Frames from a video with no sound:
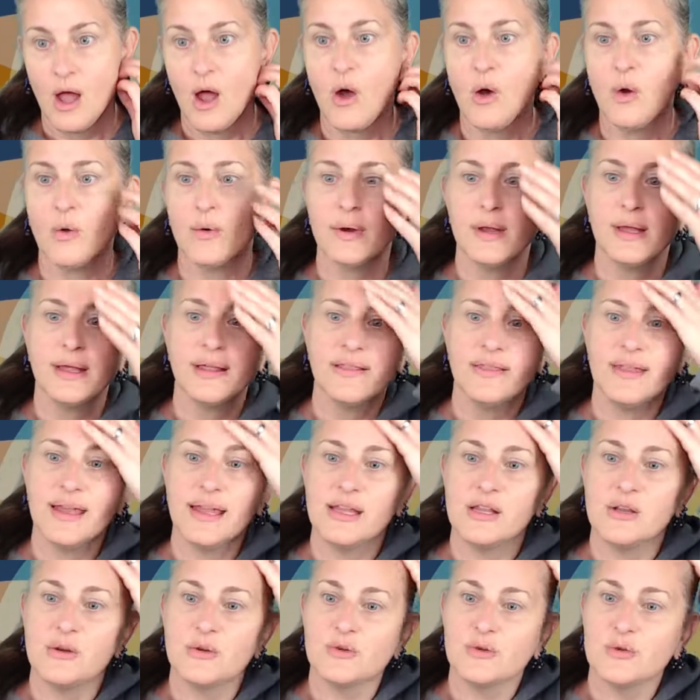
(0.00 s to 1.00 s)
Oh,
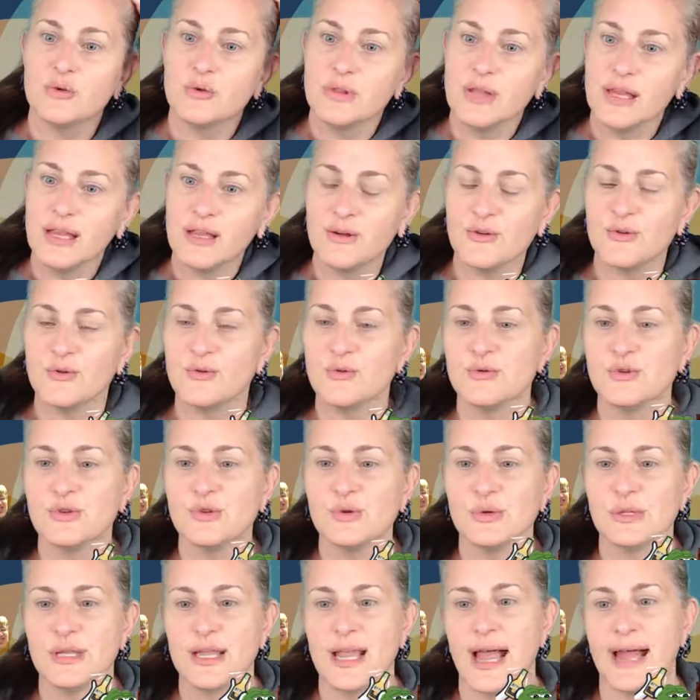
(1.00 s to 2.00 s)
thank you. Thank you,
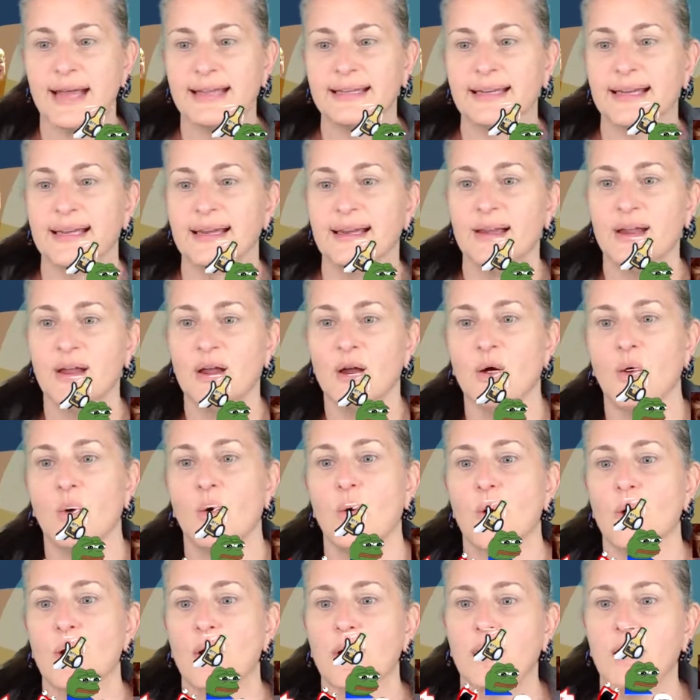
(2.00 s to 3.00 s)
Juliana
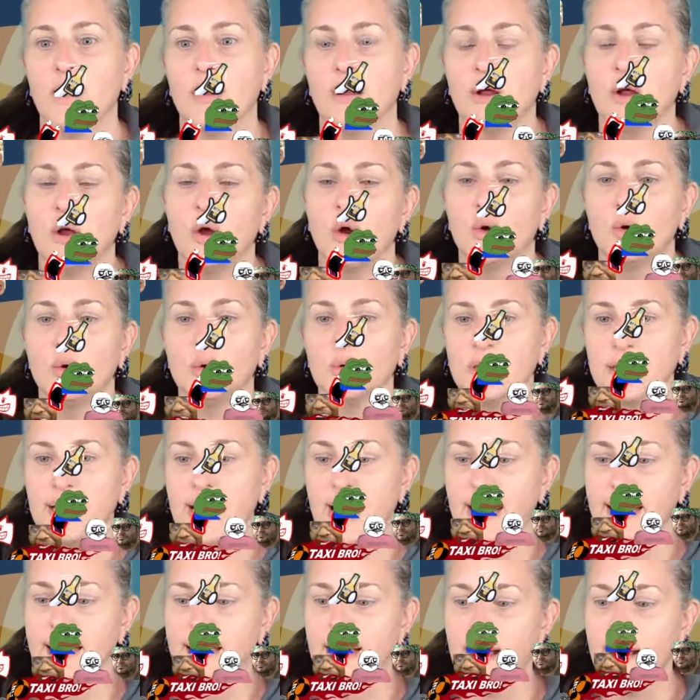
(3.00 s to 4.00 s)
or
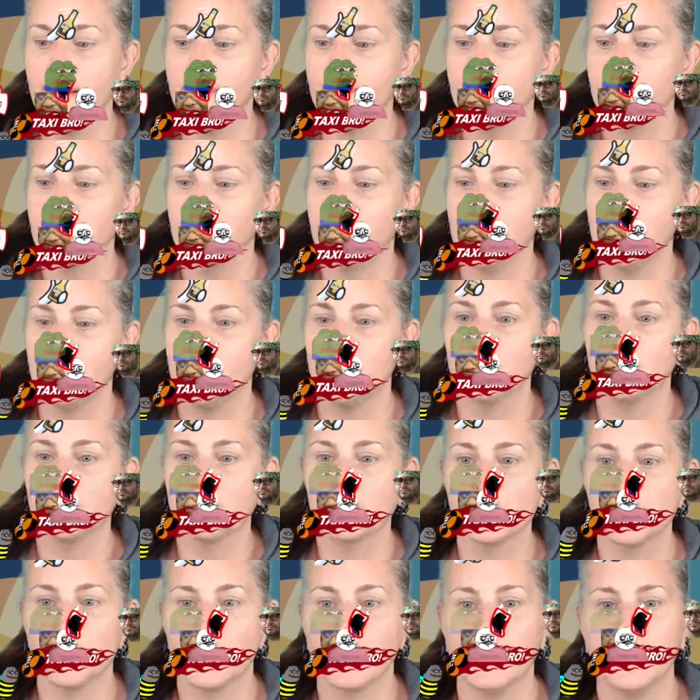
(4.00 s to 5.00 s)
Juliana. Thank you for
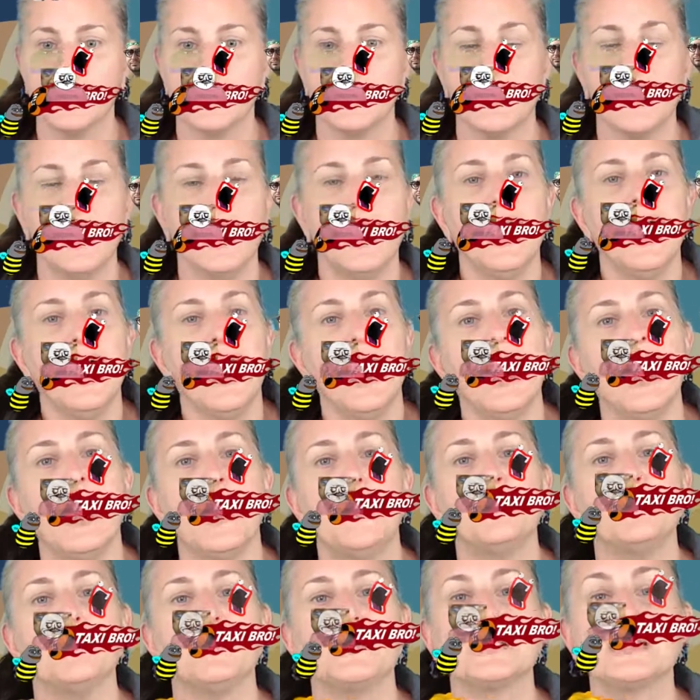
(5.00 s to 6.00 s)
joining.
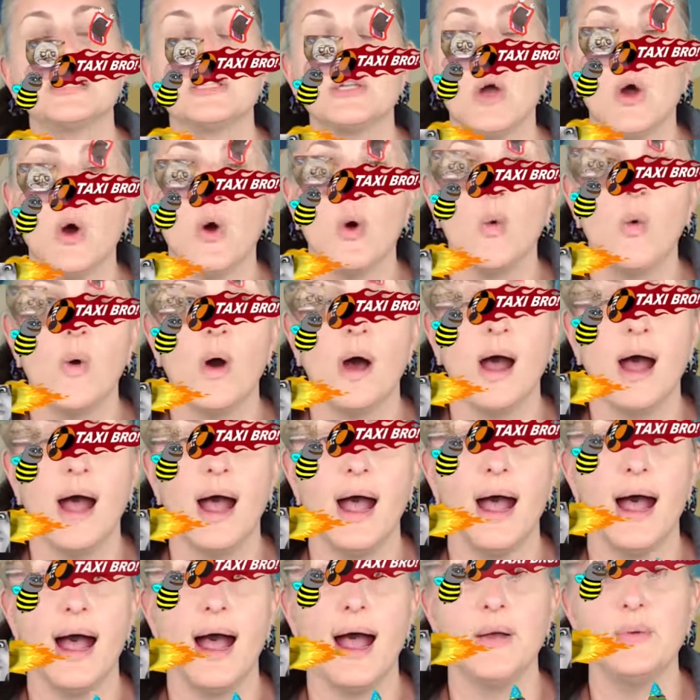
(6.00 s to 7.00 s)
So
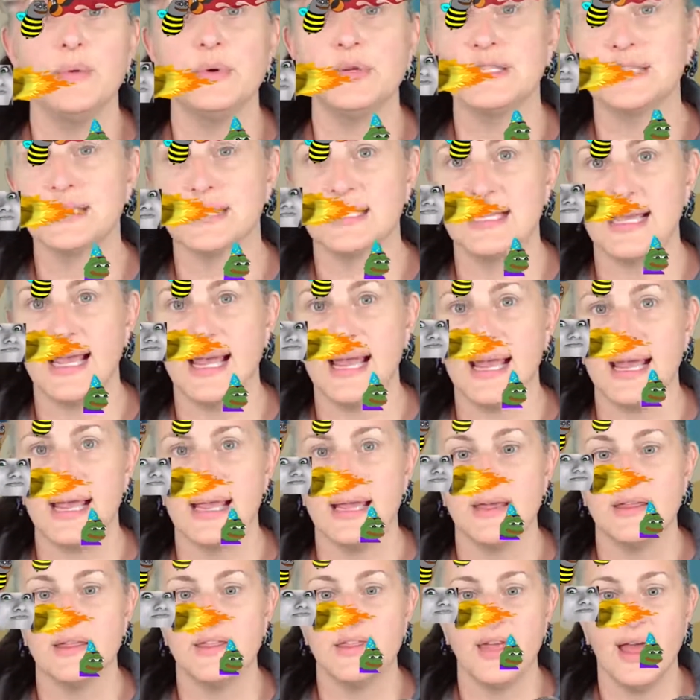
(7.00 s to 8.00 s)
I would
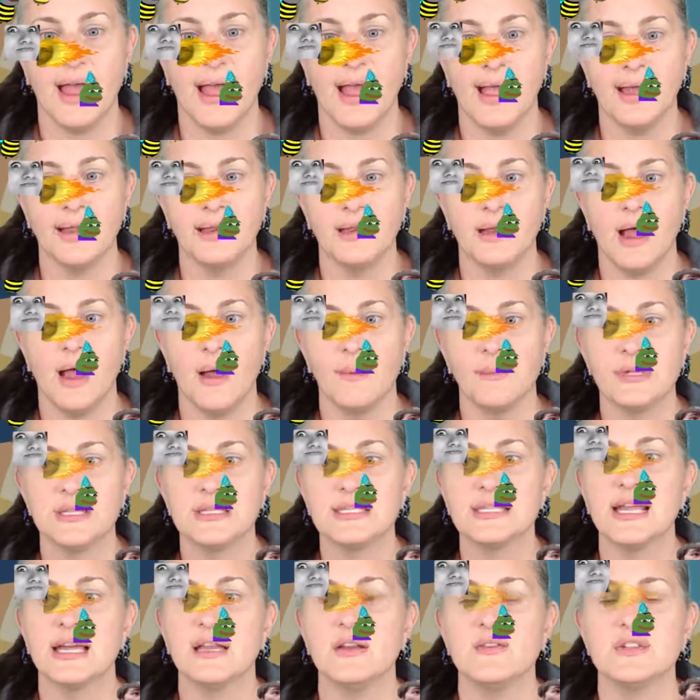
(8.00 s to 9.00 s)
say that
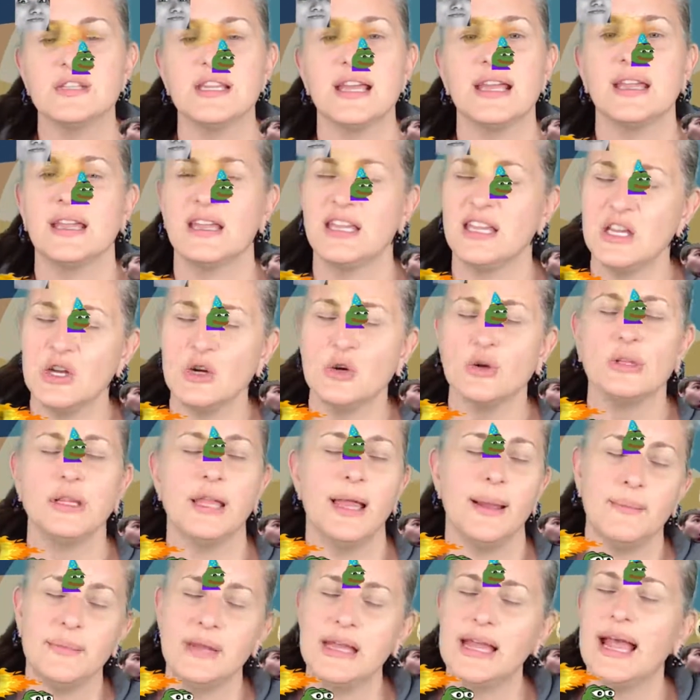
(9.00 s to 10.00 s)
instead of saying, here,
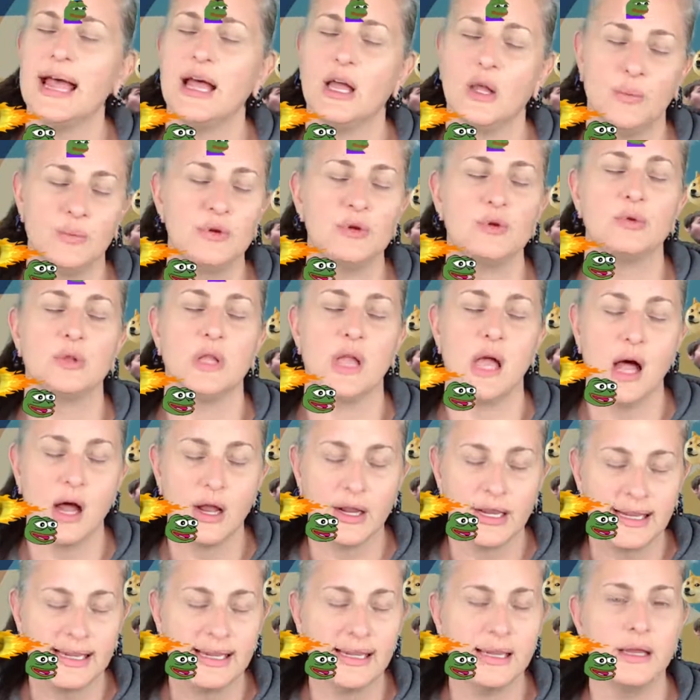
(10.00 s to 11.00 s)
let me help you
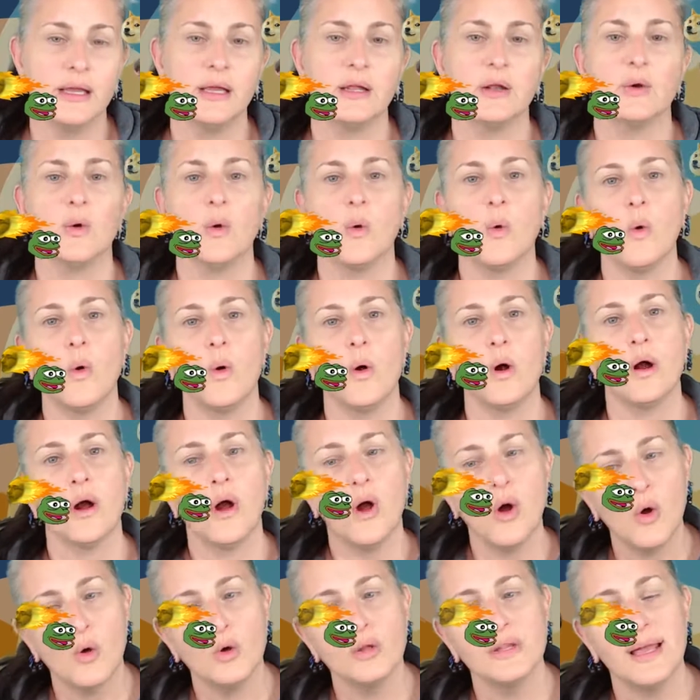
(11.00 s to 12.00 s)
log in, or,
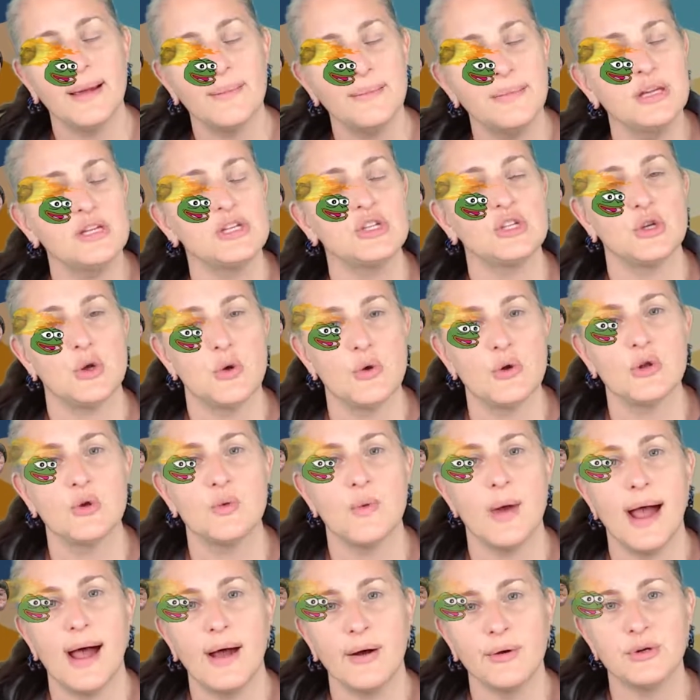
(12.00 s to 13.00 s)
oh, let me show
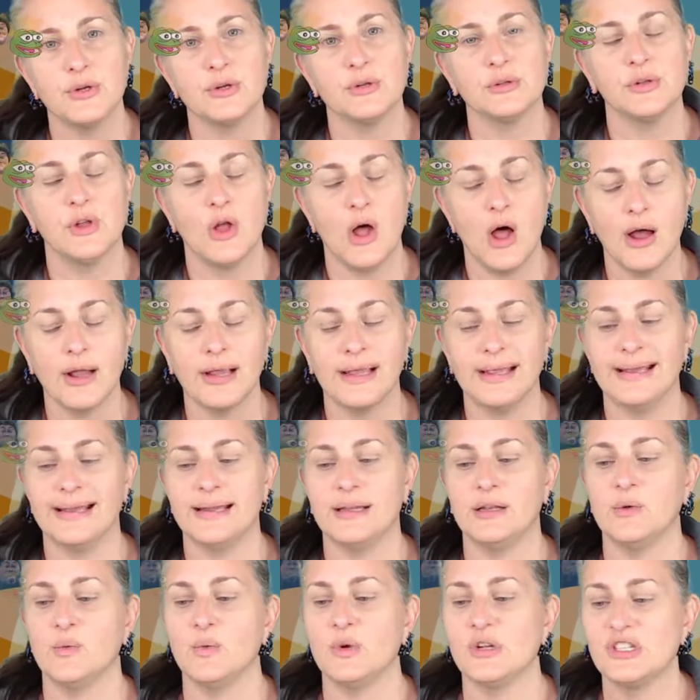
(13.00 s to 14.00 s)
you how to log
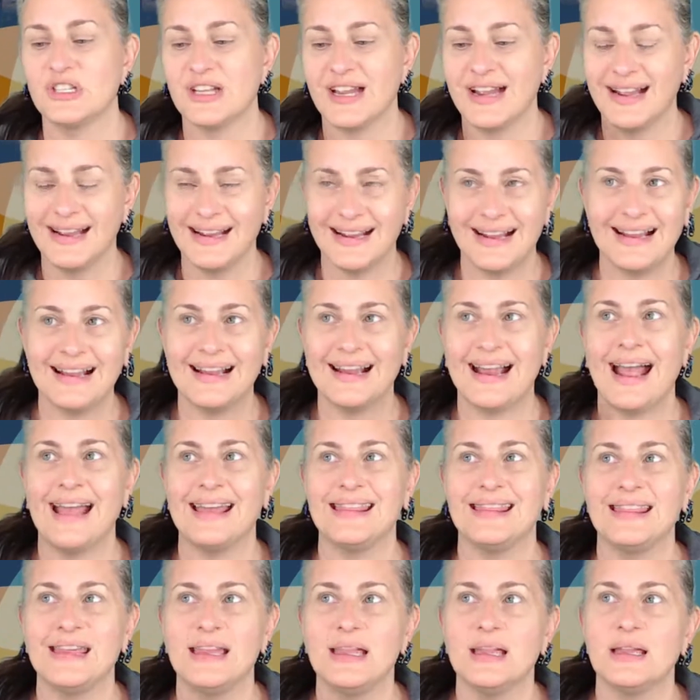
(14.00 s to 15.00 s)
in, which I
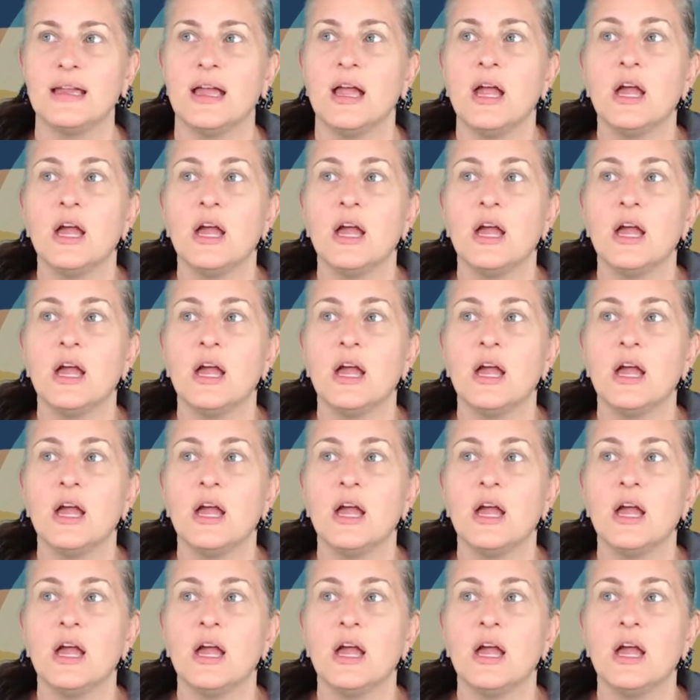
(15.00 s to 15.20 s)
think